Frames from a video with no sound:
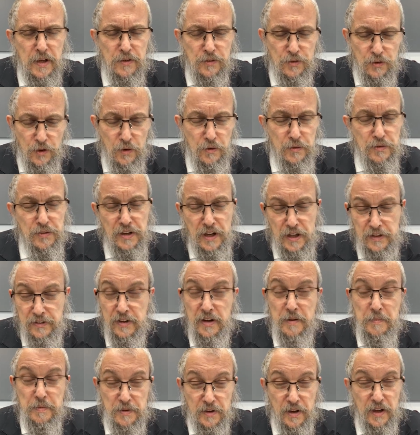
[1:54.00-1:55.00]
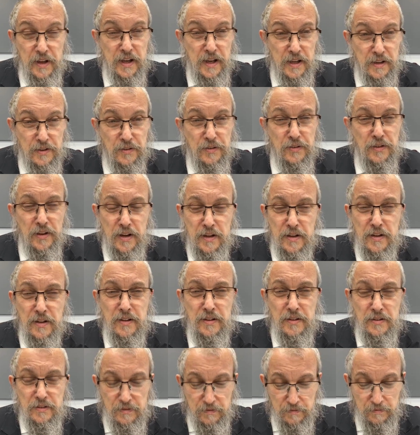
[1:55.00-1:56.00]
So, as the Alter Rebbe again
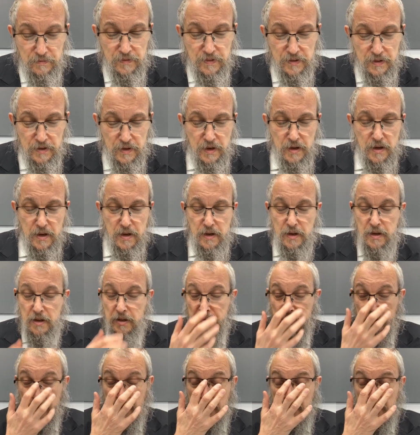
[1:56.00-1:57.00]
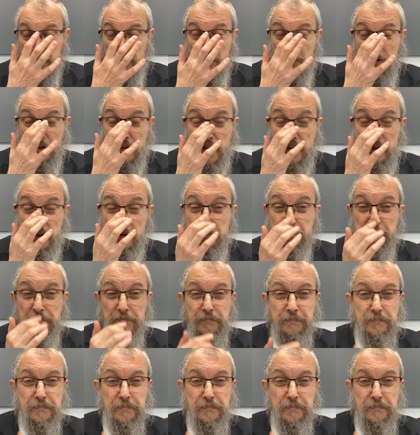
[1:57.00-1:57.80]
said, that that's okay,